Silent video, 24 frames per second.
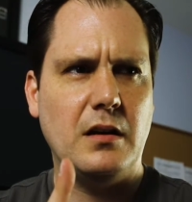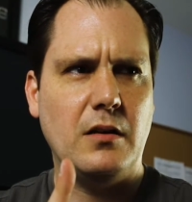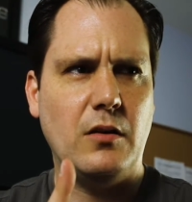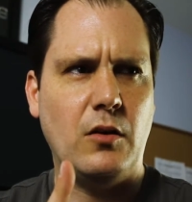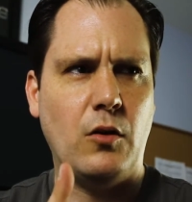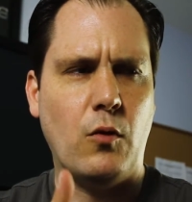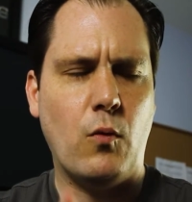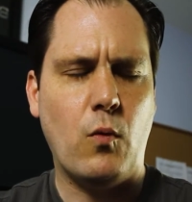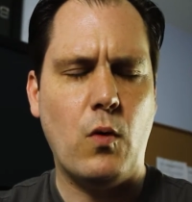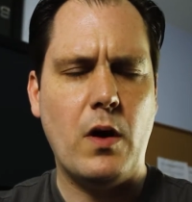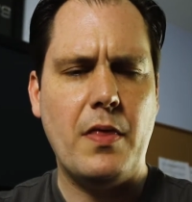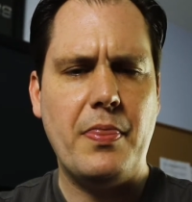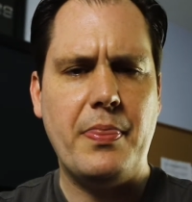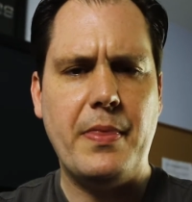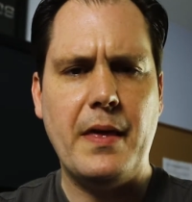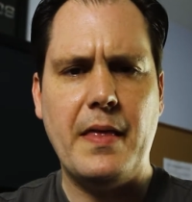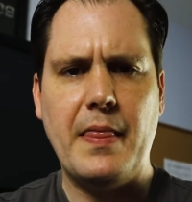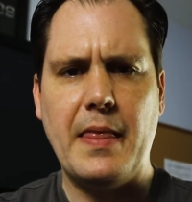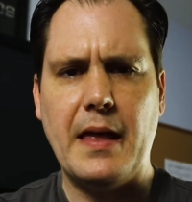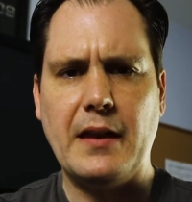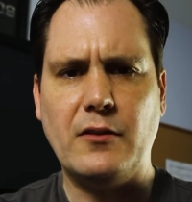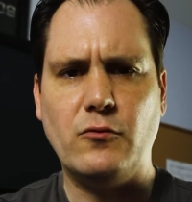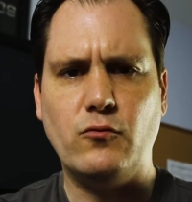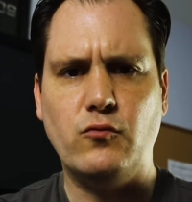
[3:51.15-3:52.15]
the one
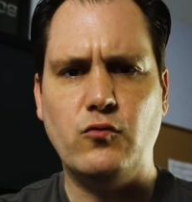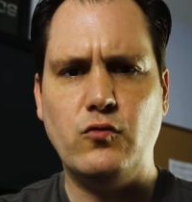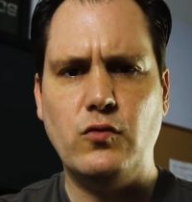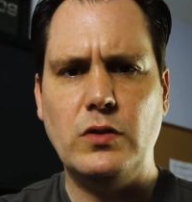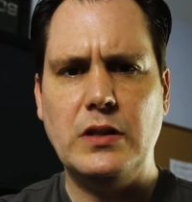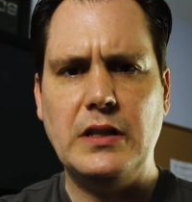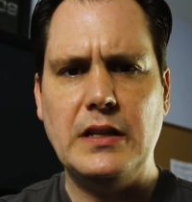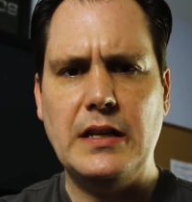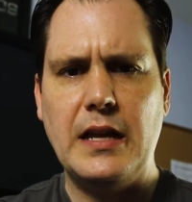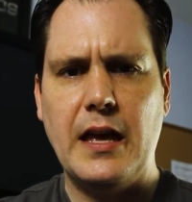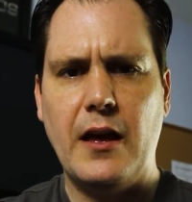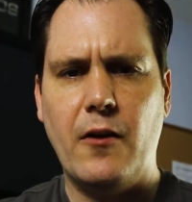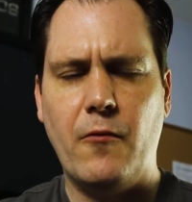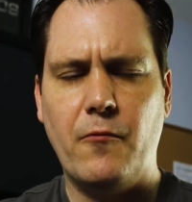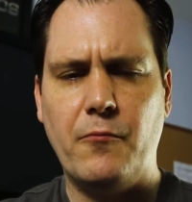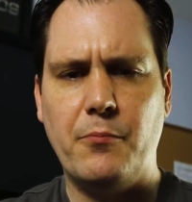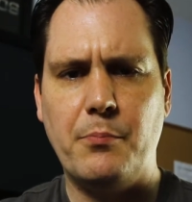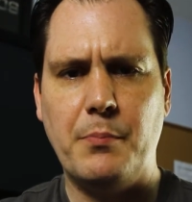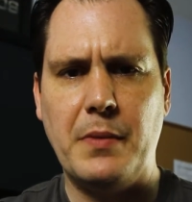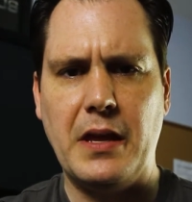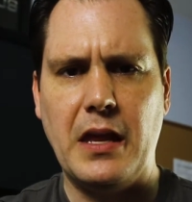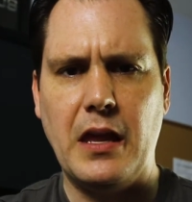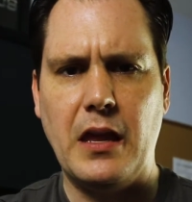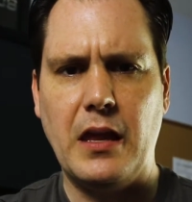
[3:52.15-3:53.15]
thing that really helped
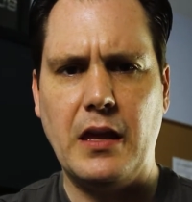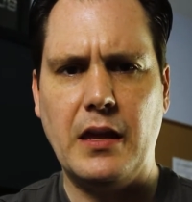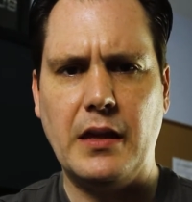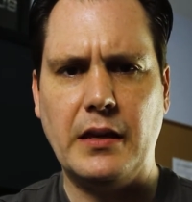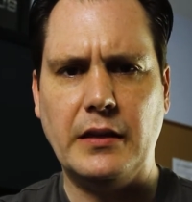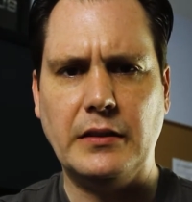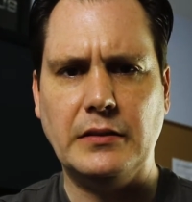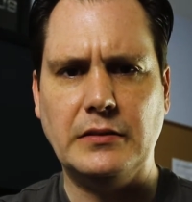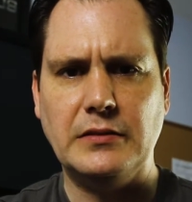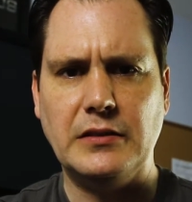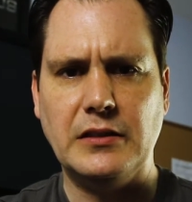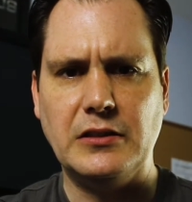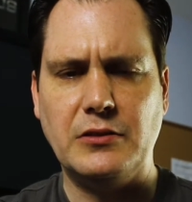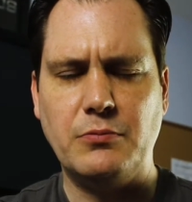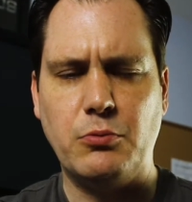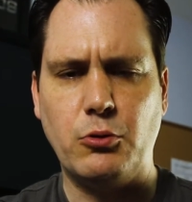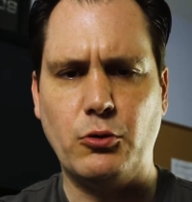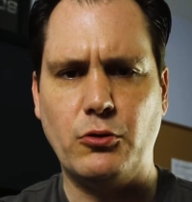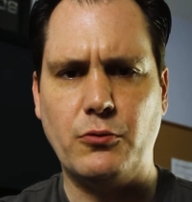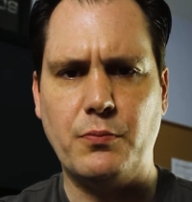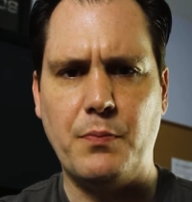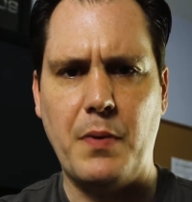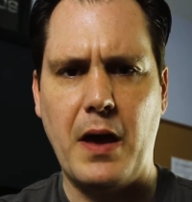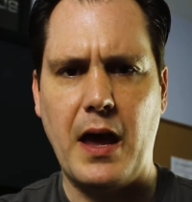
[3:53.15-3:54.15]
me is this
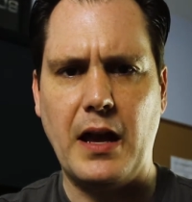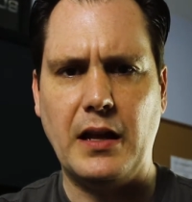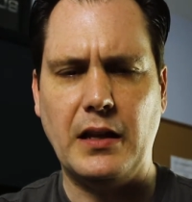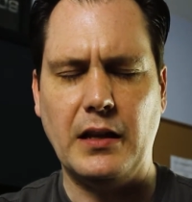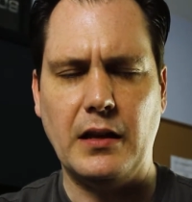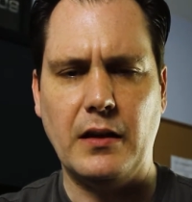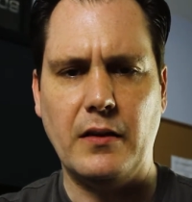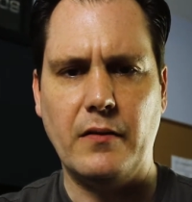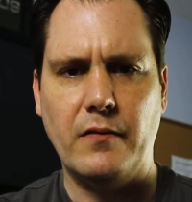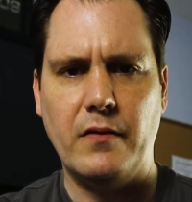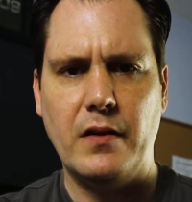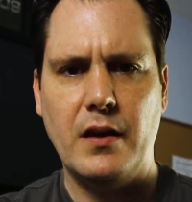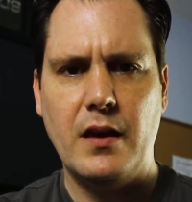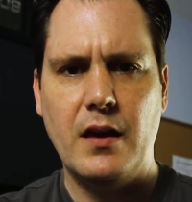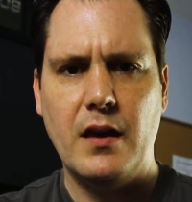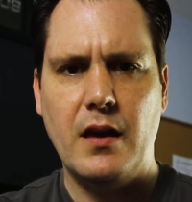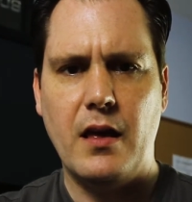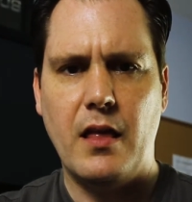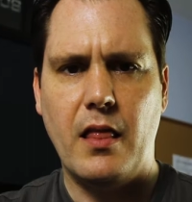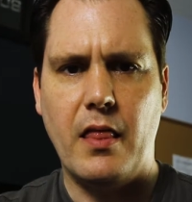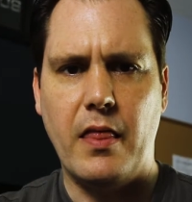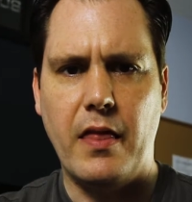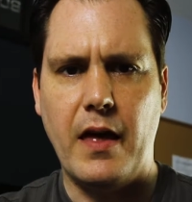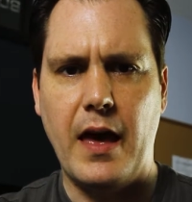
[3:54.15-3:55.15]
perspective
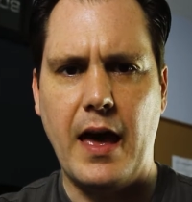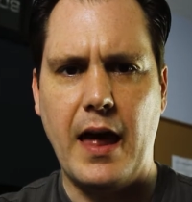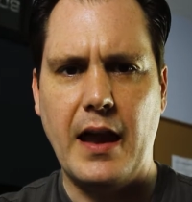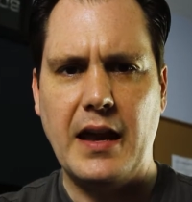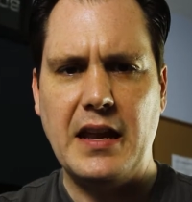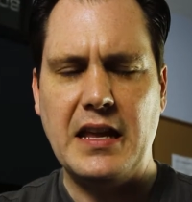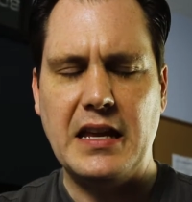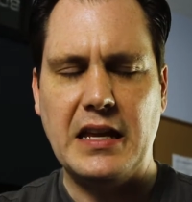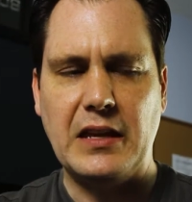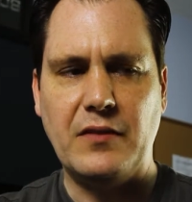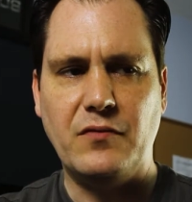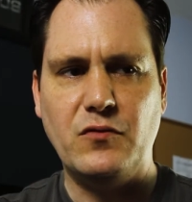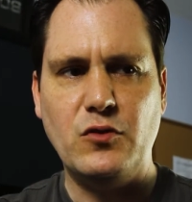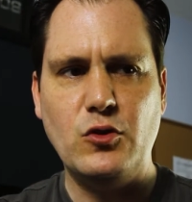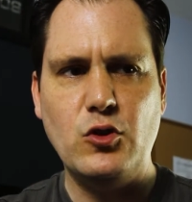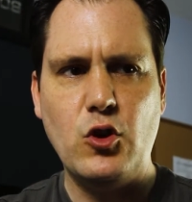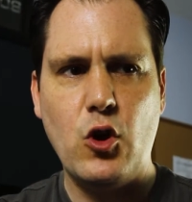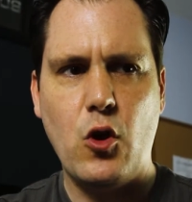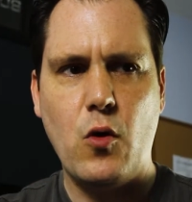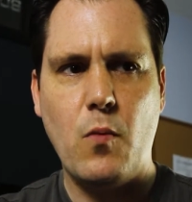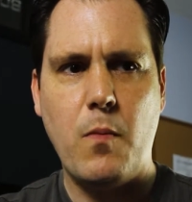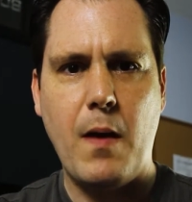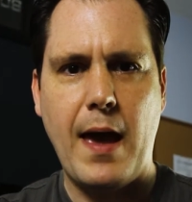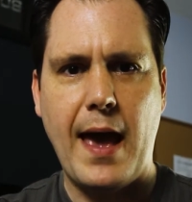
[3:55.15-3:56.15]
that if you
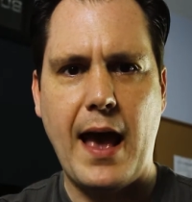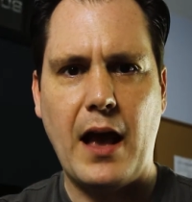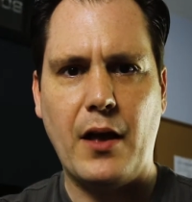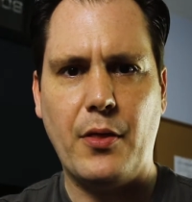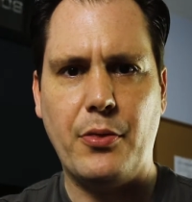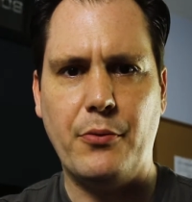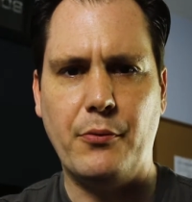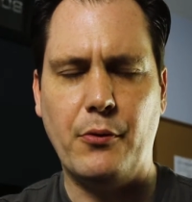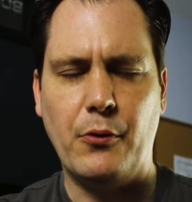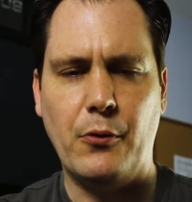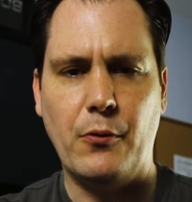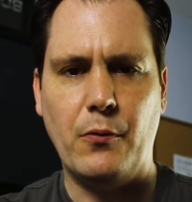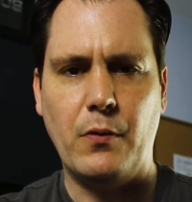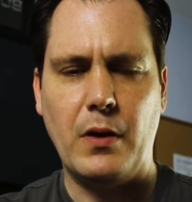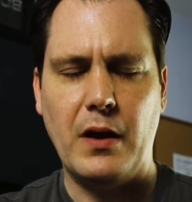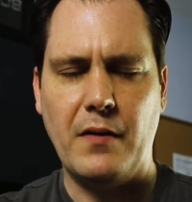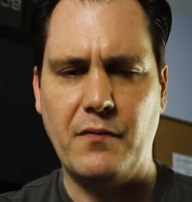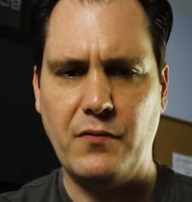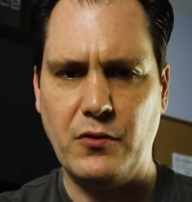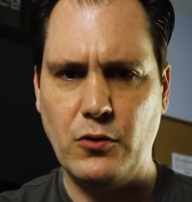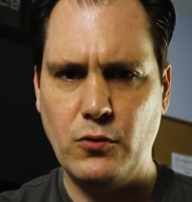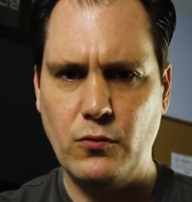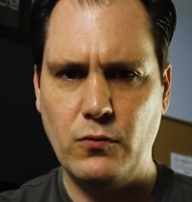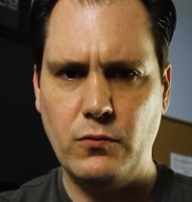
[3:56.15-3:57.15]
go back through,
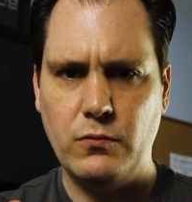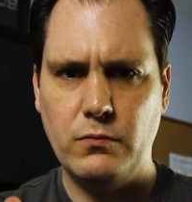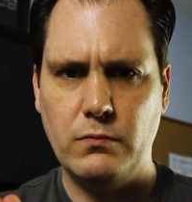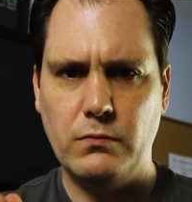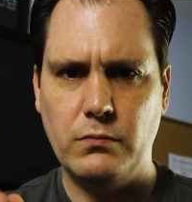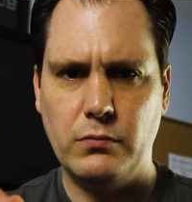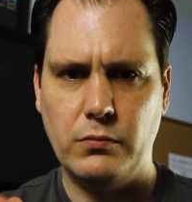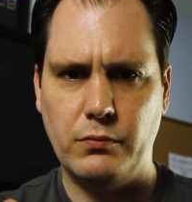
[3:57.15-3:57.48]
if you